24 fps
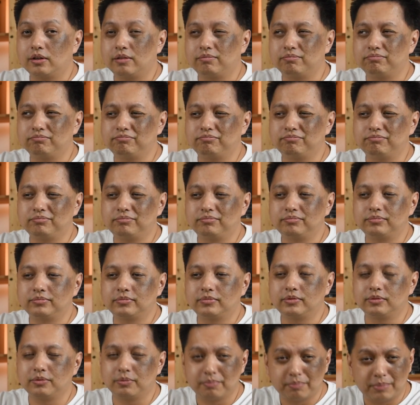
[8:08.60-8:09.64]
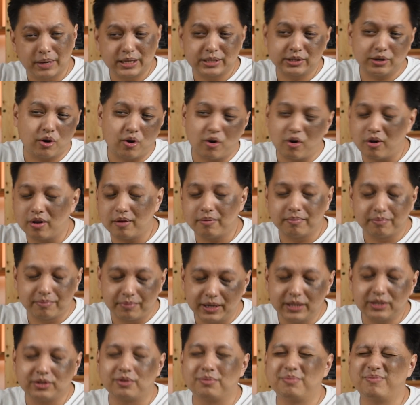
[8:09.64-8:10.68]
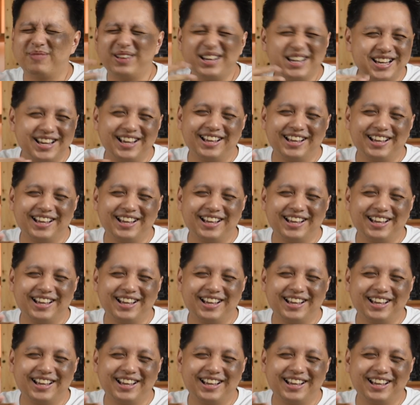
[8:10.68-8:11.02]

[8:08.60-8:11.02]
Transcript: um, based on based on my